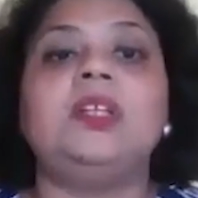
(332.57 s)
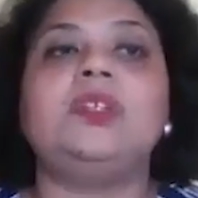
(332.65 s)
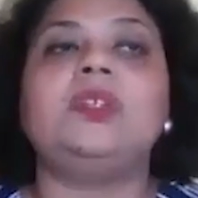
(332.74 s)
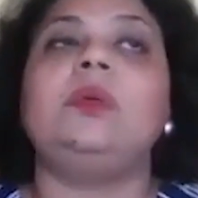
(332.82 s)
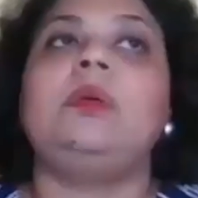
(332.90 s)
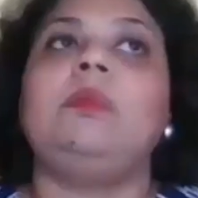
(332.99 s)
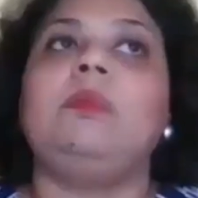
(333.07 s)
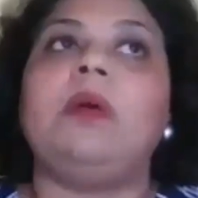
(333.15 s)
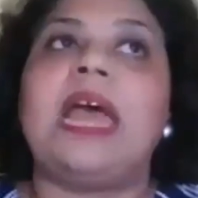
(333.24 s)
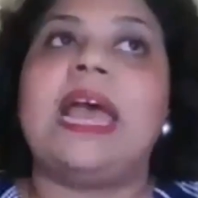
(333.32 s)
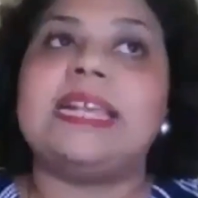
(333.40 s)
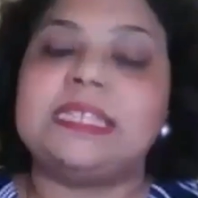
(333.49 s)
So,
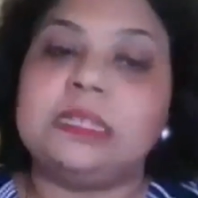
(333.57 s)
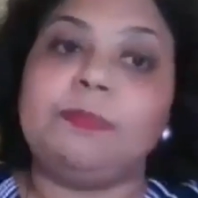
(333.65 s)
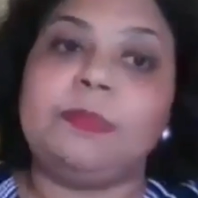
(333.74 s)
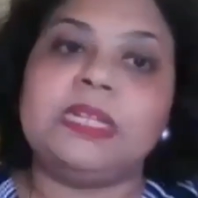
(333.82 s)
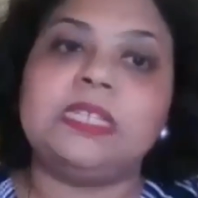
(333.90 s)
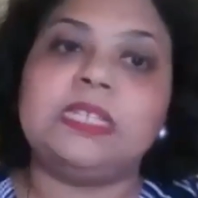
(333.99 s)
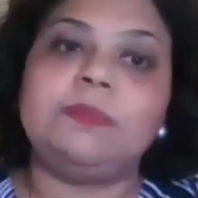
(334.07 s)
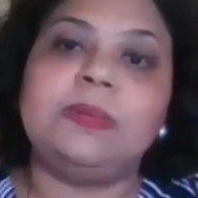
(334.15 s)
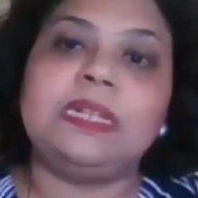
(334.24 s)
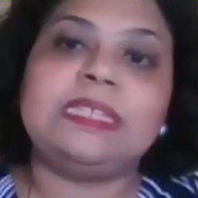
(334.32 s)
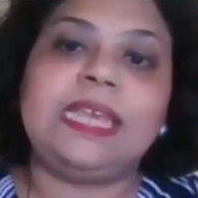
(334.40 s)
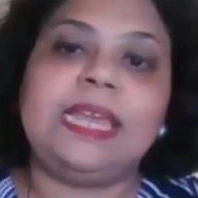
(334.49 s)
as the
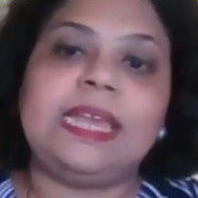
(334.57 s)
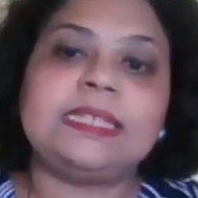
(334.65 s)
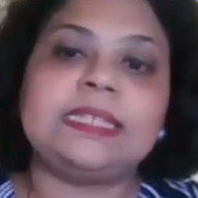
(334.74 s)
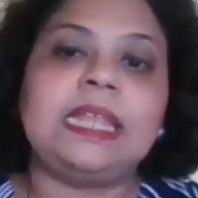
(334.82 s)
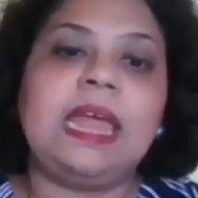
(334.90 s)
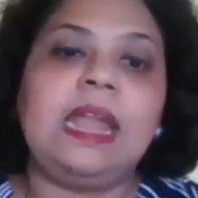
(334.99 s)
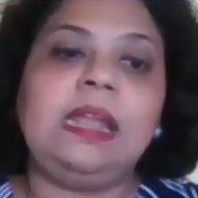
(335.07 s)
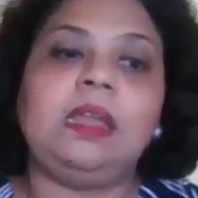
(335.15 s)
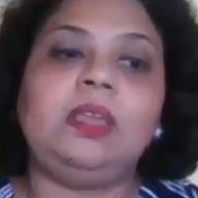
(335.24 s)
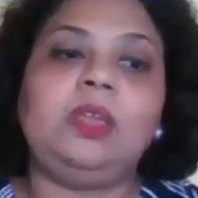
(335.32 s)
principle says that